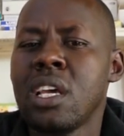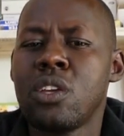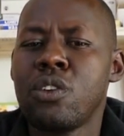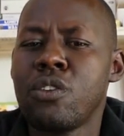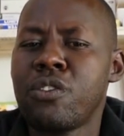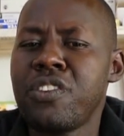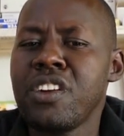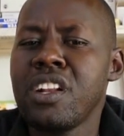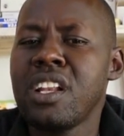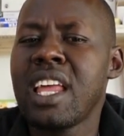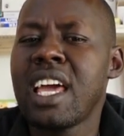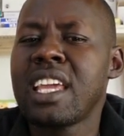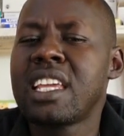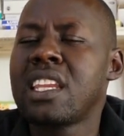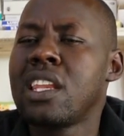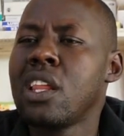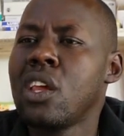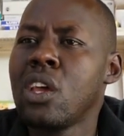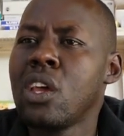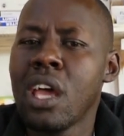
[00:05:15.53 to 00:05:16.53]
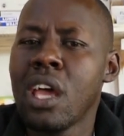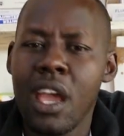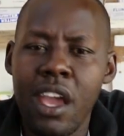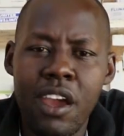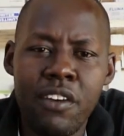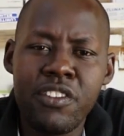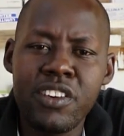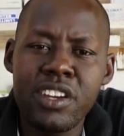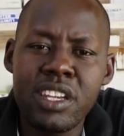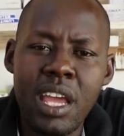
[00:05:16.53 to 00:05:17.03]
you feel like
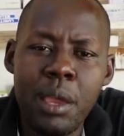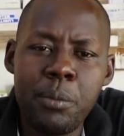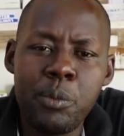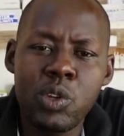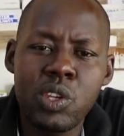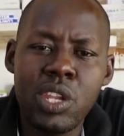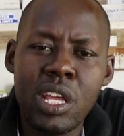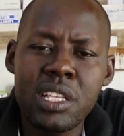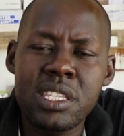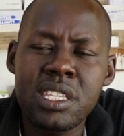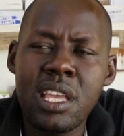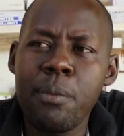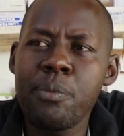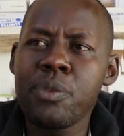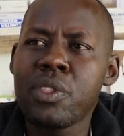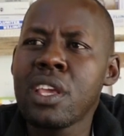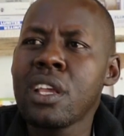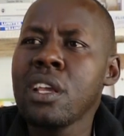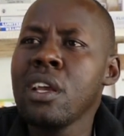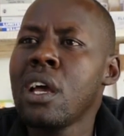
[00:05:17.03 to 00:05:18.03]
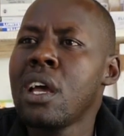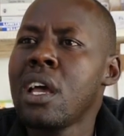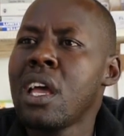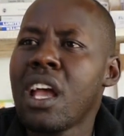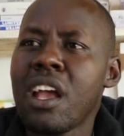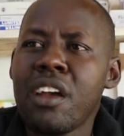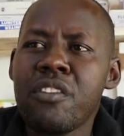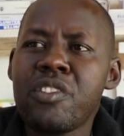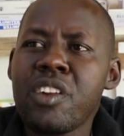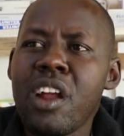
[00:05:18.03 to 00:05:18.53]
every time you take something,
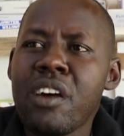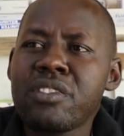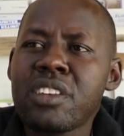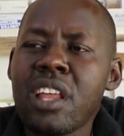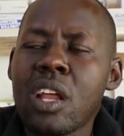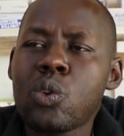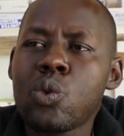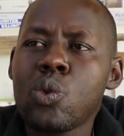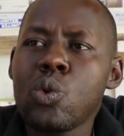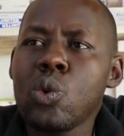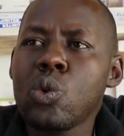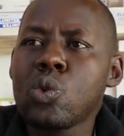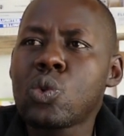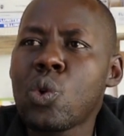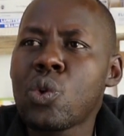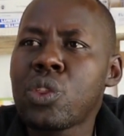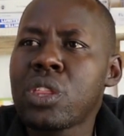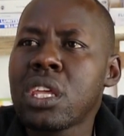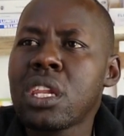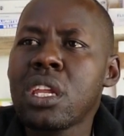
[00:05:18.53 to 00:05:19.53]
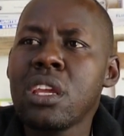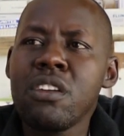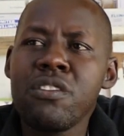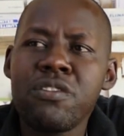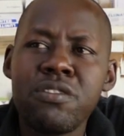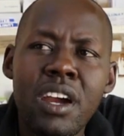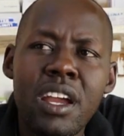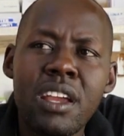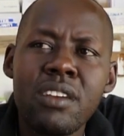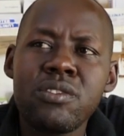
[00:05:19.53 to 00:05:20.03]
every after 2 to 3,
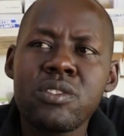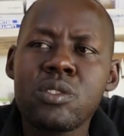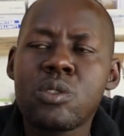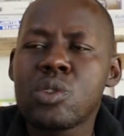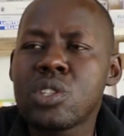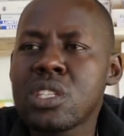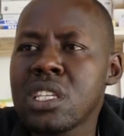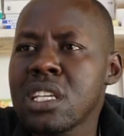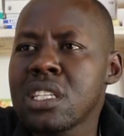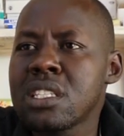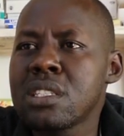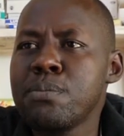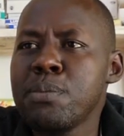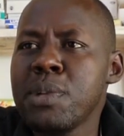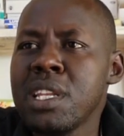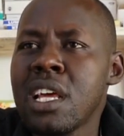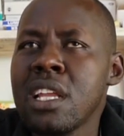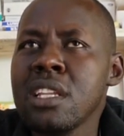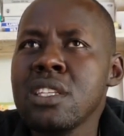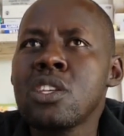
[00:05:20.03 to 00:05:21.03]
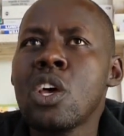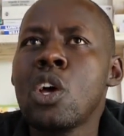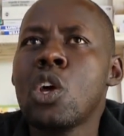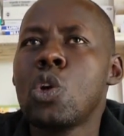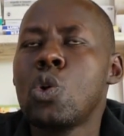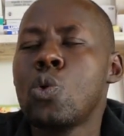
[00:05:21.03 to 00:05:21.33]
5 to 6 minutes,